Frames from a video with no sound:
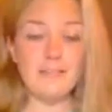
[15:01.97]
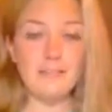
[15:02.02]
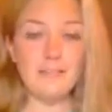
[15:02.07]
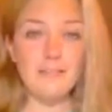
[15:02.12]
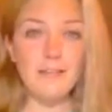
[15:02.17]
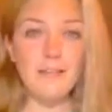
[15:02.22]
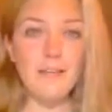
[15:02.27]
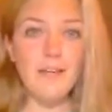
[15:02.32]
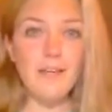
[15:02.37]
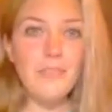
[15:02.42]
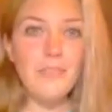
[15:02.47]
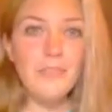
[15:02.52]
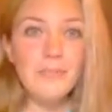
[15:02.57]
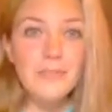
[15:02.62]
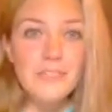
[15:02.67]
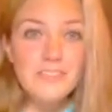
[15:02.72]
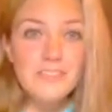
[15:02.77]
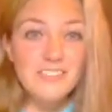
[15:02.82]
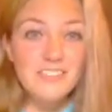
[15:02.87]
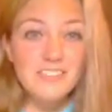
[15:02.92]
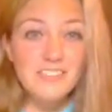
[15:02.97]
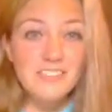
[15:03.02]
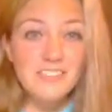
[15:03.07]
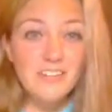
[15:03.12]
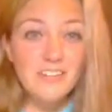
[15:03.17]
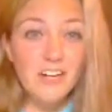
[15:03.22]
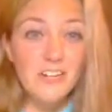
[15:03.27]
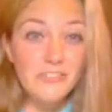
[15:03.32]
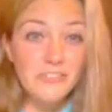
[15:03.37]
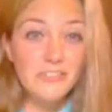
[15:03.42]
at
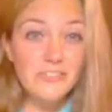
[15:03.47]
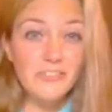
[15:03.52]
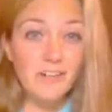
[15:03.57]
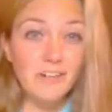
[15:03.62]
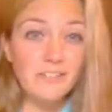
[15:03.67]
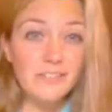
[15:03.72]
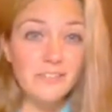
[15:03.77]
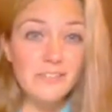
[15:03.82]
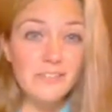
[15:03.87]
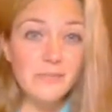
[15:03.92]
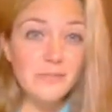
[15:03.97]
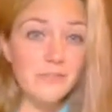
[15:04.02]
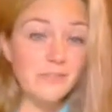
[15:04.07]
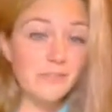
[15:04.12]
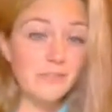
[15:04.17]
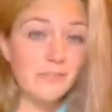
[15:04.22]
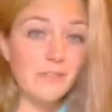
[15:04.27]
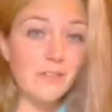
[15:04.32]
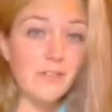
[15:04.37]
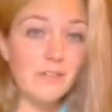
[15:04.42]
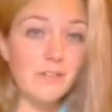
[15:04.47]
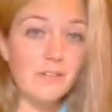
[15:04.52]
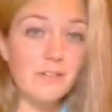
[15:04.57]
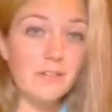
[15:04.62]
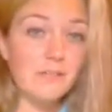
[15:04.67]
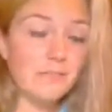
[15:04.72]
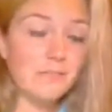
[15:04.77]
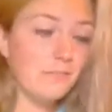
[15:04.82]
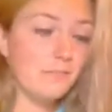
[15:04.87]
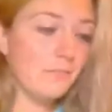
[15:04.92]
$3,600 worth
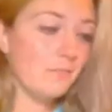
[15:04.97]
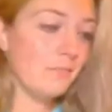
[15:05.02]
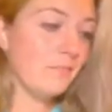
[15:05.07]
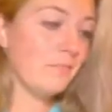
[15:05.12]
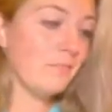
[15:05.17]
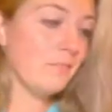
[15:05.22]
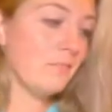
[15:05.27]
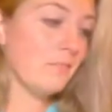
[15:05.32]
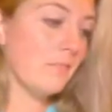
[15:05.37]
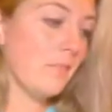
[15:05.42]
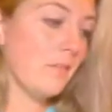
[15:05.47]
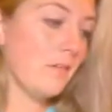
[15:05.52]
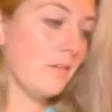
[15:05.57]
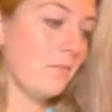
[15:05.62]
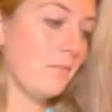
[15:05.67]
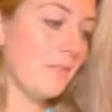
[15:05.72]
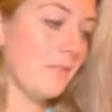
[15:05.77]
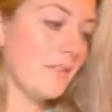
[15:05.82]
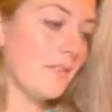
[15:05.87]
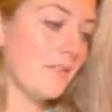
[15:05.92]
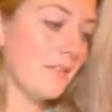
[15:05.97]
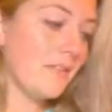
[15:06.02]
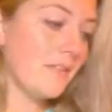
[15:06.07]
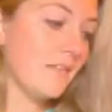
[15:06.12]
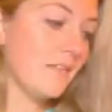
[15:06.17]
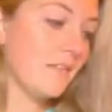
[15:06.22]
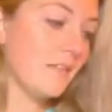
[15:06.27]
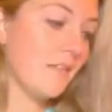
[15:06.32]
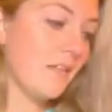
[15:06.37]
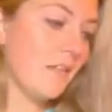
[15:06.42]
of
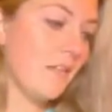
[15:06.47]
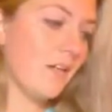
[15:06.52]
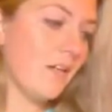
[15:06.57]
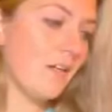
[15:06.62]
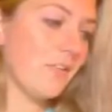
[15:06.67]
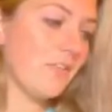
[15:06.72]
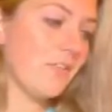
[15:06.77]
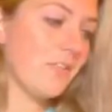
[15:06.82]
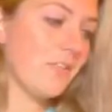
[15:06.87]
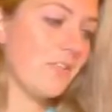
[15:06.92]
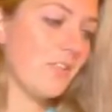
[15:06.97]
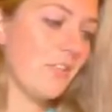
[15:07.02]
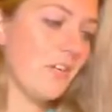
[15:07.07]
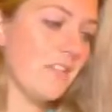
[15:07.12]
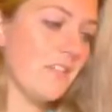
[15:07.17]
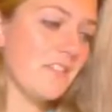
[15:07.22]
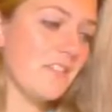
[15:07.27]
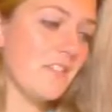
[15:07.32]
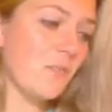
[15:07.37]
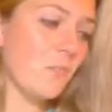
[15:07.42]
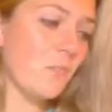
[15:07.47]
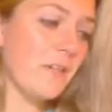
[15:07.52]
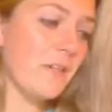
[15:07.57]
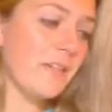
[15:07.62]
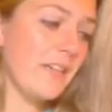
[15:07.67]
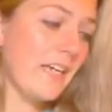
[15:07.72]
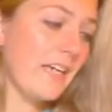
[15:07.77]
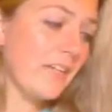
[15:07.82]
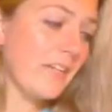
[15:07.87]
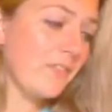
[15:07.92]
business. Chris Johnson's a
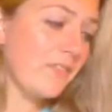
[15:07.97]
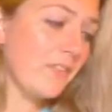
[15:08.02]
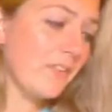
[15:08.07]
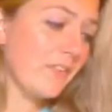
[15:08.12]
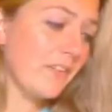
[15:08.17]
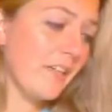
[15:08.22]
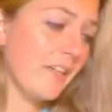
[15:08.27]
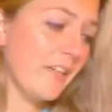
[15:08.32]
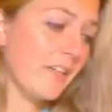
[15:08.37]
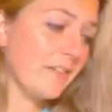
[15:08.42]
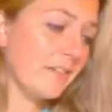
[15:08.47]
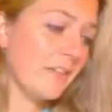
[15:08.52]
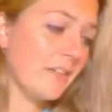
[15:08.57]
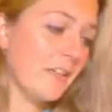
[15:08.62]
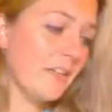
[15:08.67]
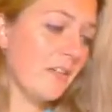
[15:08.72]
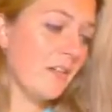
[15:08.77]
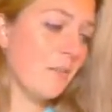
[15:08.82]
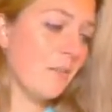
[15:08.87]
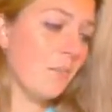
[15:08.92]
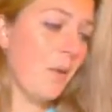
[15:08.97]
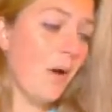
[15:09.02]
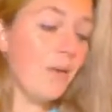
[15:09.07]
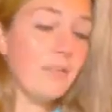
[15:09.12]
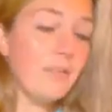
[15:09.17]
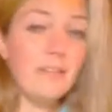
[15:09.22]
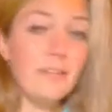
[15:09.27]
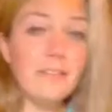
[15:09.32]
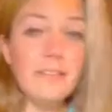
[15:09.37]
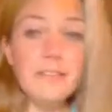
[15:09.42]
1K affiliate.
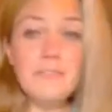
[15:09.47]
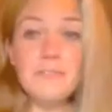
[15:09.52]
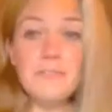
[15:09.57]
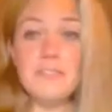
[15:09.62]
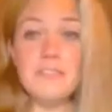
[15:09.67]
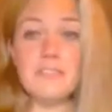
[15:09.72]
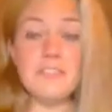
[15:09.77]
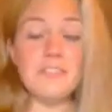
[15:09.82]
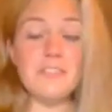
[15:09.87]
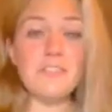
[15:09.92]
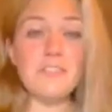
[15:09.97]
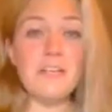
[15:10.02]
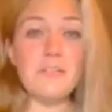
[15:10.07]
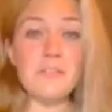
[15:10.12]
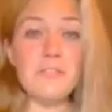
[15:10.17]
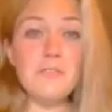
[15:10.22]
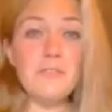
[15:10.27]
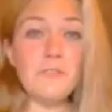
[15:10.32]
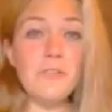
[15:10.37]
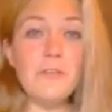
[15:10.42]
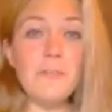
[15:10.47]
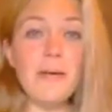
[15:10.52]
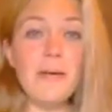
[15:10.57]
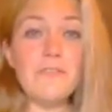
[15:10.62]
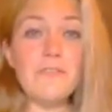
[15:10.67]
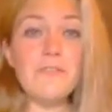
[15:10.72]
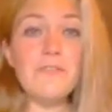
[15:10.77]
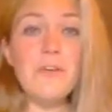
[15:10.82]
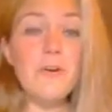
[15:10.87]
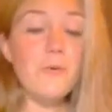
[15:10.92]
Paula Clifton's you've come
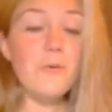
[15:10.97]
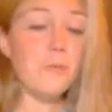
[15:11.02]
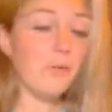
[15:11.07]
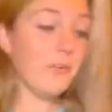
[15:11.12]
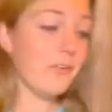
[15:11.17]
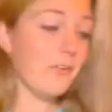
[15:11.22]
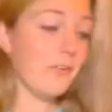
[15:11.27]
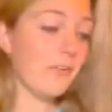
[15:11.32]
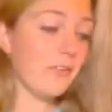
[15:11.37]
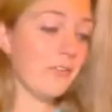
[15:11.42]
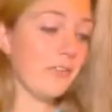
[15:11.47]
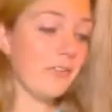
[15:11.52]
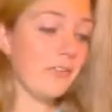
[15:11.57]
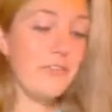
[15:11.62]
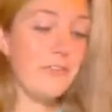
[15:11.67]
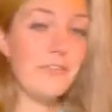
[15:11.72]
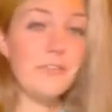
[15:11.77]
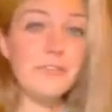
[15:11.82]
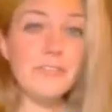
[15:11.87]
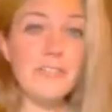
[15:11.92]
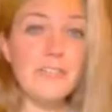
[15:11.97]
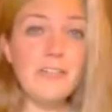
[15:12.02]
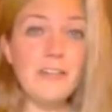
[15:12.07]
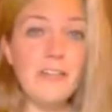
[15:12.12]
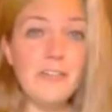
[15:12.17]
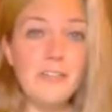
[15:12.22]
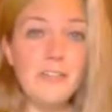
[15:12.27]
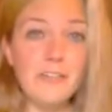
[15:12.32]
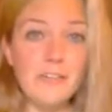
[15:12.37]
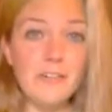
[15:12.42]
out of nowhere, girl. You're at
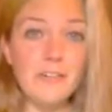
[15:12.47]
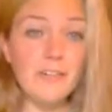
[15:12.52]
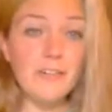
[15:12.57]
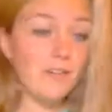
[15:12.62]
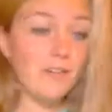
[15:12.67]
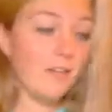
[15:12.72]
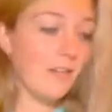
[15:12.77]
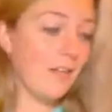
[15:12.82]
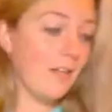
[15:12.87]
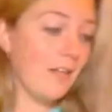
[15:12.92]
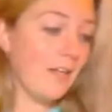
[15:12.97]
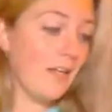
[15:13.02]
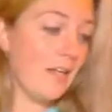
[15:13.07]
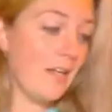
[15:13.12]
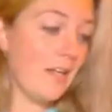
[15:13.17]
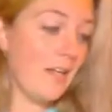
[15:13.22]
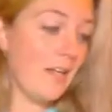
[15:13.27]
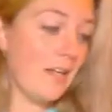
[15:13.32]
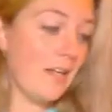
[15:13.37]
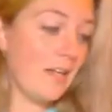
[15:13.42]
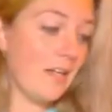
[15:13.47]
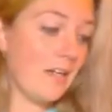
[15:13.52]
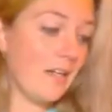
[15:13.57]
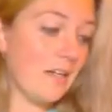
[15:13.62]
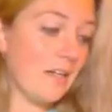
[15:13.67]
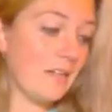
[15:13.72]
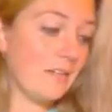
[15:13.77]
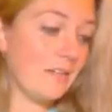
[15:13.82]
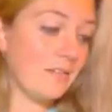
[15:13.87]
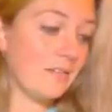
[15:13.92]
1,300.
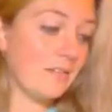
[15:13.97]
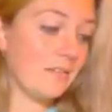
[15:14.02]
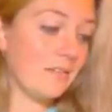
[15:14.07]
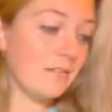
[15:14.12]
And